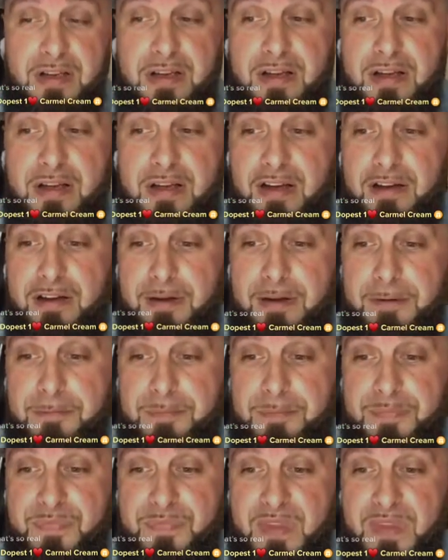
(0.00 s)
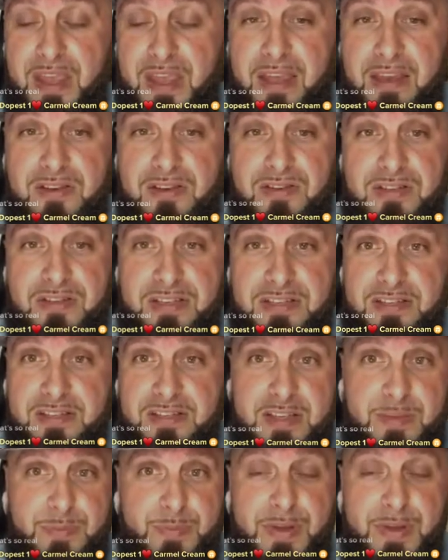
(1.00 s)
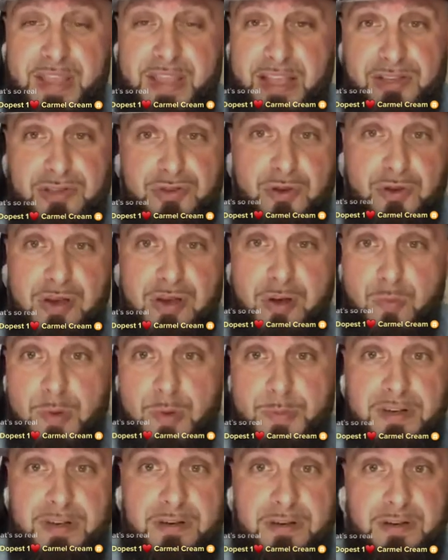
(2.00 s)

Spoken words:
and she's been that strong woman